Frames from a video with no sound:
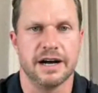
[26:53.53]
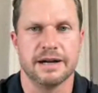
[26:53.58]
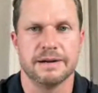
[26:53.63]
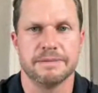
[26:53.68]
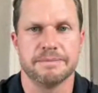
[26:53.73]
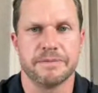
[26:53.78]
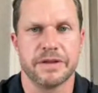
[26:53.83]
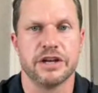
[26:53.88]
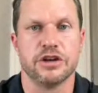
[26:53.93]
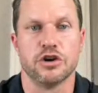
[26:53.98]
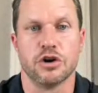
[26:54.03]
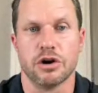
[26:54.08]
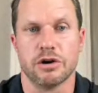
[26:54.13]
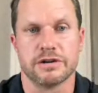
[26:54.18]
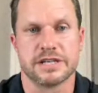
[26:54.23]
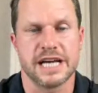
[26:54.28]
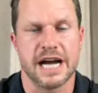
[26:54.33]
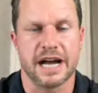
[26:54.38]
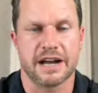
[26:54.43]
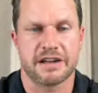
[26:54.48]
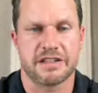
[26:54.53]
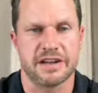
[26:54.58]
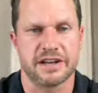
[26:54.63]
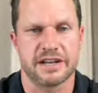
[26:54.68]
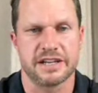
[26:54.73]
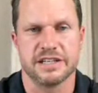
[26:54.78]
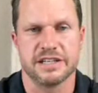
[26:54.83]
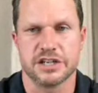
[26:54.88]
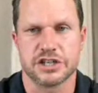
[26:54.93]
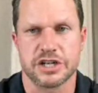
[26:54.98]
and neurotoxic
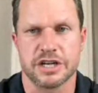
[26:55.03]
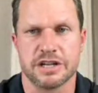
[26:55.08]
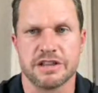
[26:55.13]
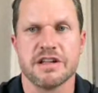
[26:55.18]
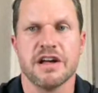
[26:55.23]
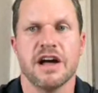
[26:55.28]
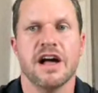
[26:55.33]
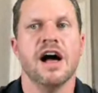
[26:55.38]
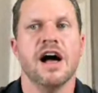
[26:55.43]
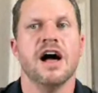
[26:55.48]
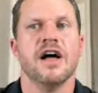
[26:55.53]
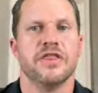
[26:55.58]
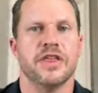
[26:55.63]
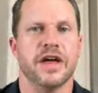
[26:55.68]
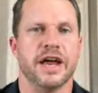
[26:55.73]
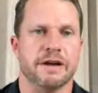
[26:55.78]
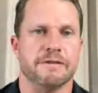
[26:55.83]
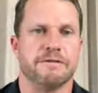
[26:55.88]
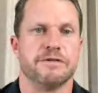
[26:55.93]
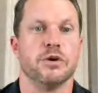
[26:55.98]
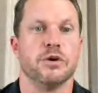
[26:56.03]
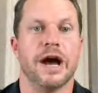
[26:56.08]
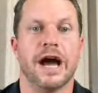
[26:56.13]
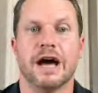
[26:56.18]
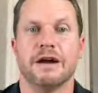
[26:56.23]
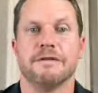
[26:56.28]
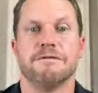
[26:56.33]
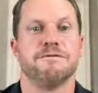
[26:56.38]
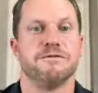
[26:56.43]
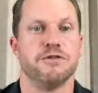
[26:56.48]
conditions than if you
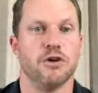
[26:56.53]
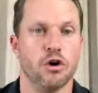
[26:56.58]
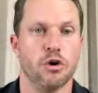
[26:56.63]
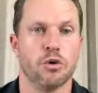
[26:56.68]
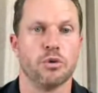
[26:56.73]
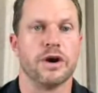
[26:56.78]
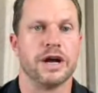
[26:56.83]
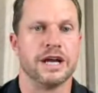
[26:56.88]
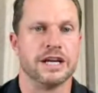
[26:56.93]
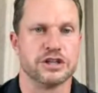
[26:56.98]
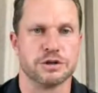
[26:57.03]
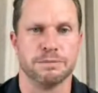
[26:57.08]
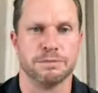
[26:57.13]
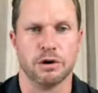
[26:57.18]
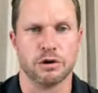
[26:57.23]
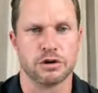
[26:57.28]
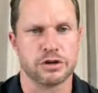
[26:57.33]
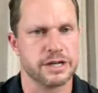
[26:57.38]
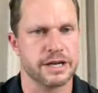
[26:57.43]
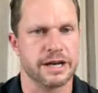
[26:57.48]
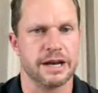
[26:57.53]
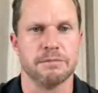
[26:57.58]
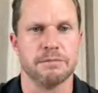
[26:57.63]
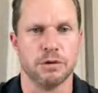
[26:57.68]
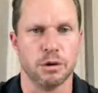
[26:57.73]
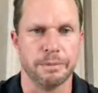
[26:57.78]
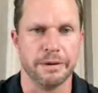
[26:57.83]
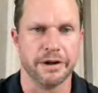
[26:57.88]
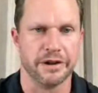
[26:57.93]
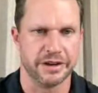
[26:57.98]
had full range of motion and
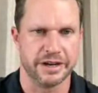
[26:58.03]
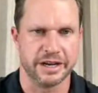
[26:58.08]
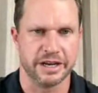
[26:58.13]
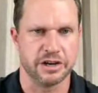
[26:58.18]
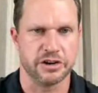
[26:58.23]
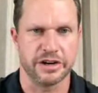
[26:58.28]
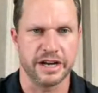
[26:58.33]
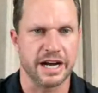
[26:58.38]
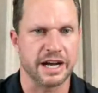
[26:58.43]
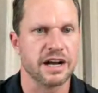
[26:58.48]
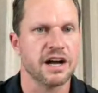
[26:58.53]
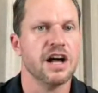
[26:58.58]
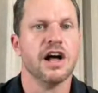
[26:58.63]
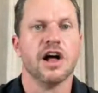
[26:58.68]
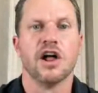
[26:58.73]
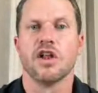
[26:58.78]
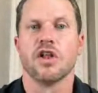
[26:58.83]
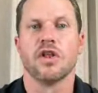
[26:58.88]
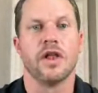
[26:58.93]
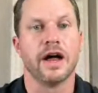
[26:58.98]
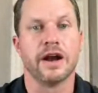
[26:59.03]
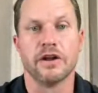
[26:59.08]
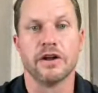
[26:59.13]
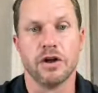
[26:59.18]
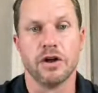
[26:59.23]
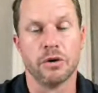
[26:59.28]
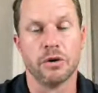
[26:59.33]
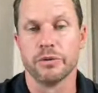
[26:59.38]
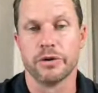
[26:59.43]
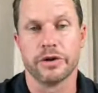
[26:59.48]
mobility in your neck, let
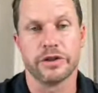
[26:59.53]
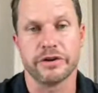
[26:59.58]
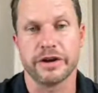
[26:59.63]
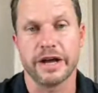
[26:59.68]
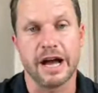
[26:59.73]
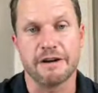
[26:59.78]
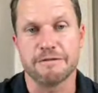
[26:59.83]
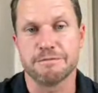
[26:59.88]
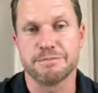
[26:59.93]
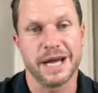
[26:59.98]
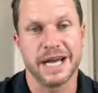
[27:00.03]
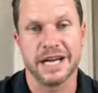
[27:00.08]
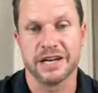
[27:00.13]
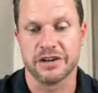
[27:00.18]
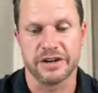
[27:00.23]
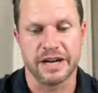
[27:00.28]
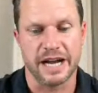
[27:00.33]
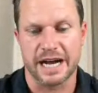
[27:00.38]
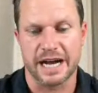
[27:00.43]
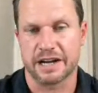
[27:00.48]
alone whether you have pain or not.